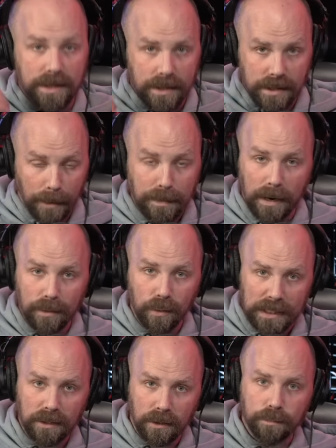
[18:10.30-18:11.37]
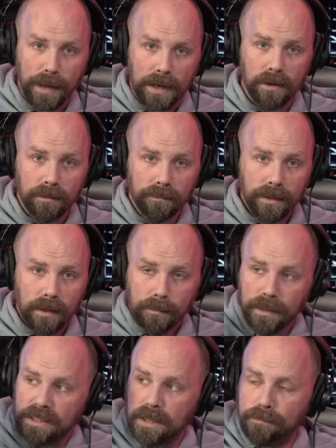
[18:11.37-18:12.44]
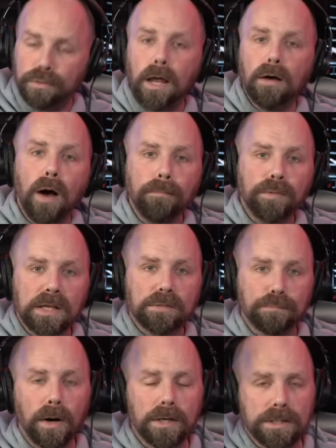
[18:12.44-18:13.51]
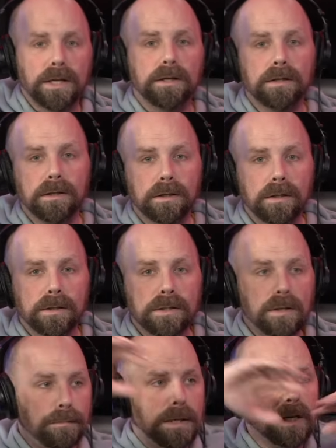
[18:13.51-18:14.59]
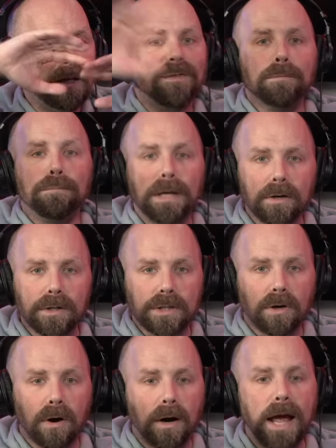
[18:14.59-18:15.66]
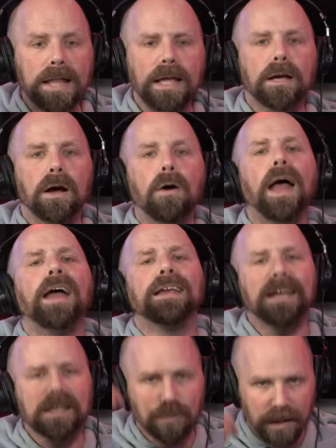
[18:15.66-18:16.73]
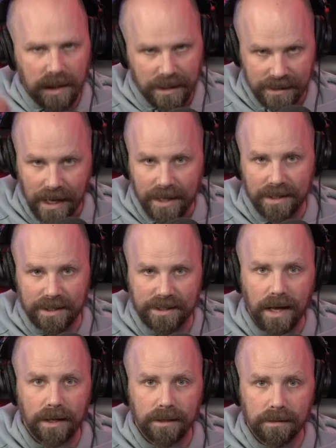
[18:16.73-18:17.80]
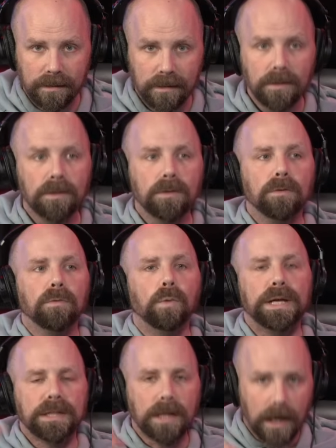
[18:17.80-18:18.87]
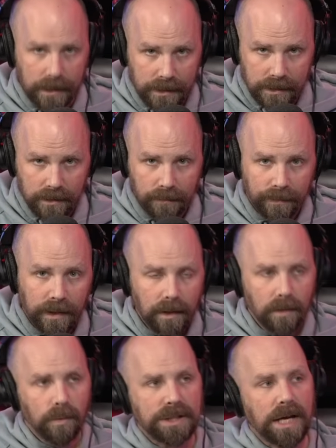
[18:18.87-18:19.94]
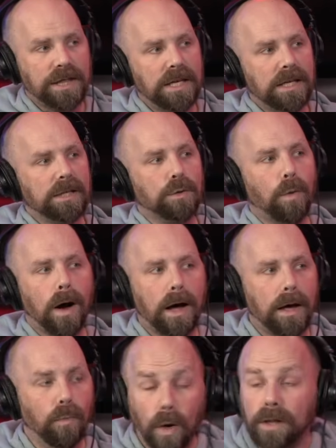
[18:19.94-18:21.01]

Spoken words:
WWE look better because they blow up this person to be an even bigger star and then go, and guess where they decided to sign? With us. Which I think is why, one of